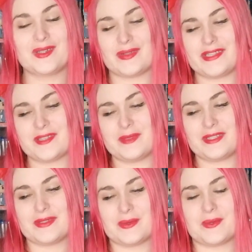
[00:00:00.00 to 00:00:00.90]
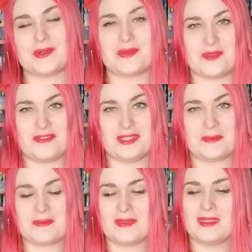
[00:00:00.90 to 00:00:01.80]
Christmas horror movie.
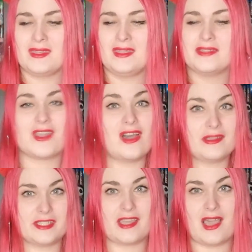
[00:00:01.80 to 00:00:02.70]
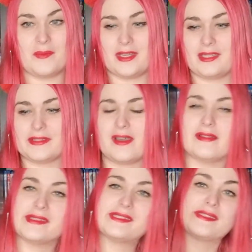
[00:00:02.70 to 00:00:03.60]
It's comedy. It's
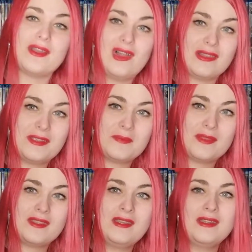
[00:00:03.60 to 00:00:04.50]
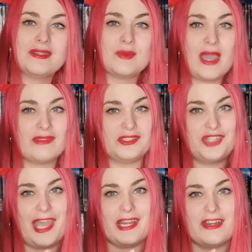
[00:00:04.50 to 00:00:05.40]
called Stalled. So we have this
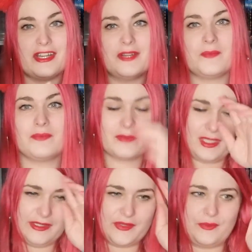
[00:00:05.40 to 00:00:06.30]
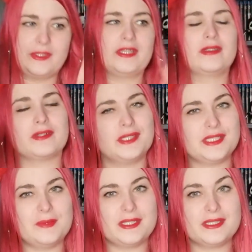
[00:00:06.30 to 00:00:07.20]
janitor. He's working on
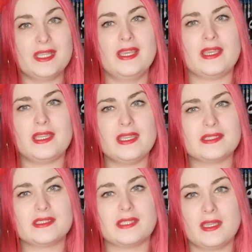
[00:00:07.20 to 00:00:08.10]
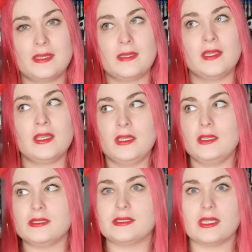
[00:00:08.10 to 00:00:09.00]
Christmas, and he gets
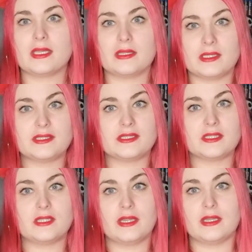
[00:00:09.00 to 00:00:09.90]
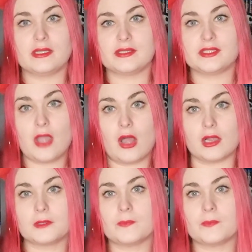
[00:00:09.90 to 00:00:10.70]
stuck in this stall